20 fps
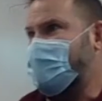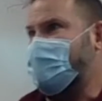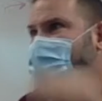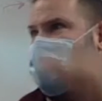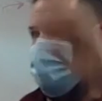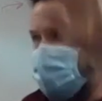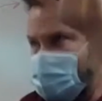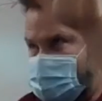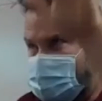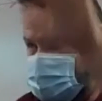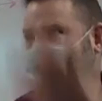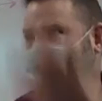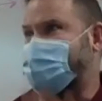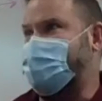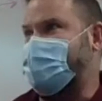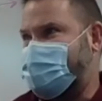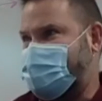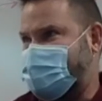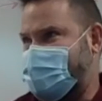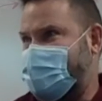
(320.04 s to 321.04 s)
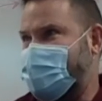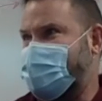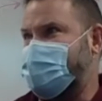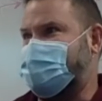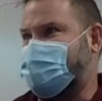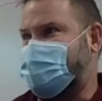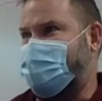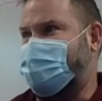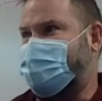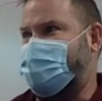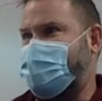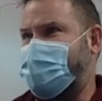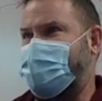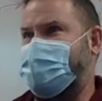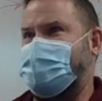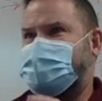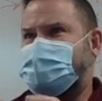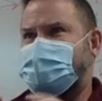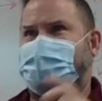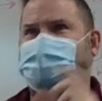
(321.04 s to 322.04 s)
Once somebody shares stuff to you,
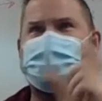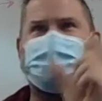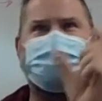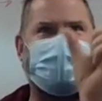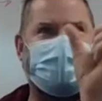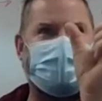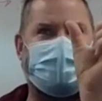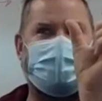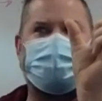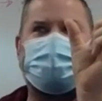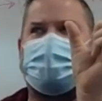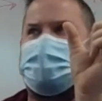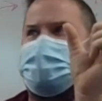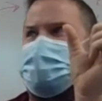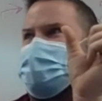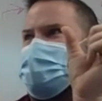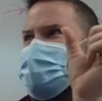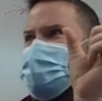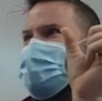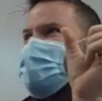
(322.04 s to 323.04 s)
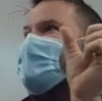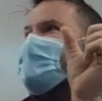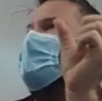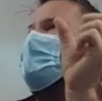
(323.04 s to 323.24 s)
it shows up in a different color,